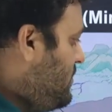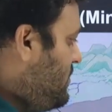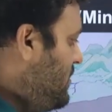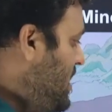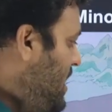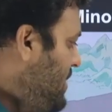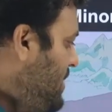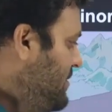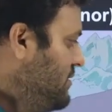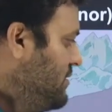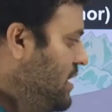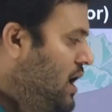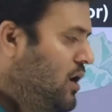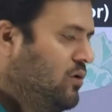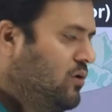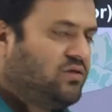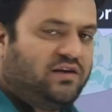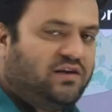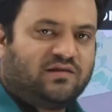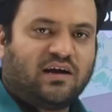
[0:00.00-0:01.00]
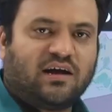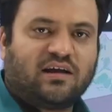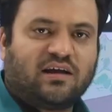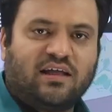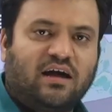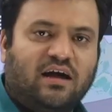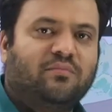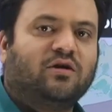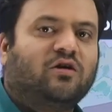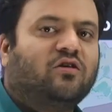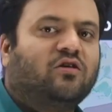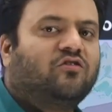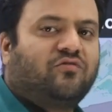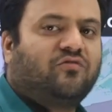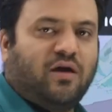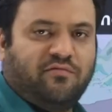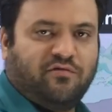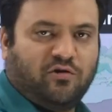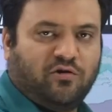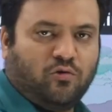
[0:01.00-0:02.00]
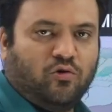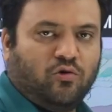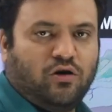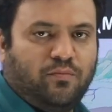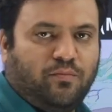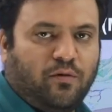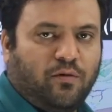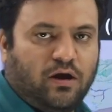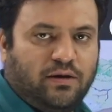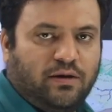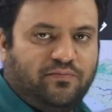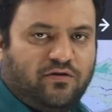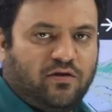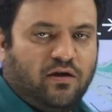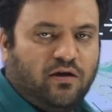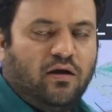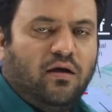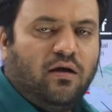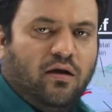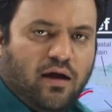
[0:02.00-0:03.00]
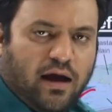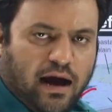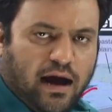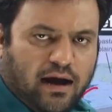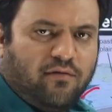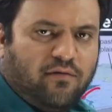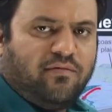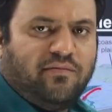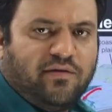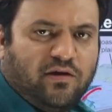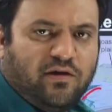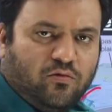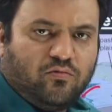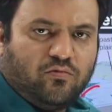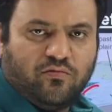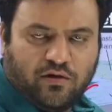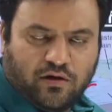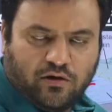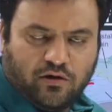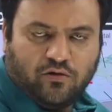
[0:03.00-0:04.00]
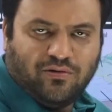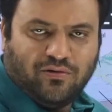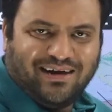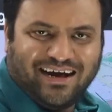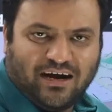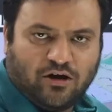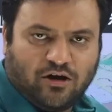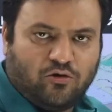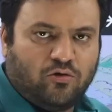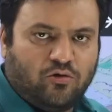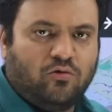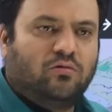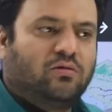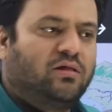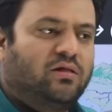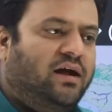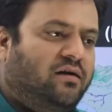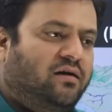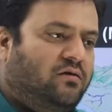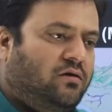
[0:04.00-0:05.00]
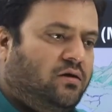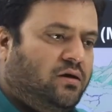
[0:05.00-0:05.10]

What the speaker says: I mean, how these are there? Because we have a coral polyps, and you will get to know that